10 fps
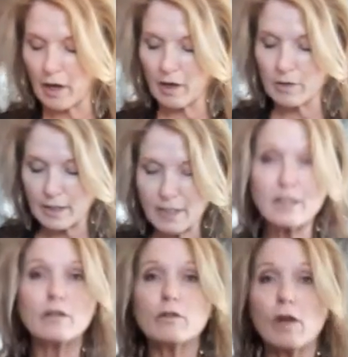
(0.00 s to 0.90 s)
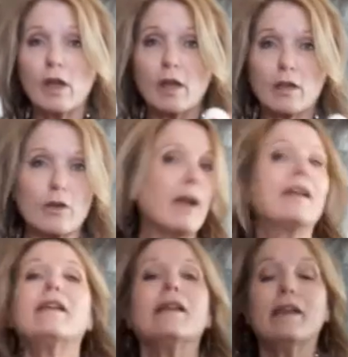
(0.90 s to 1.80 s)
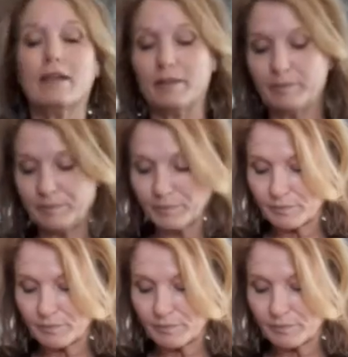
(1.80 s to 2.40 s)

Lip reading: and I always like to crack it in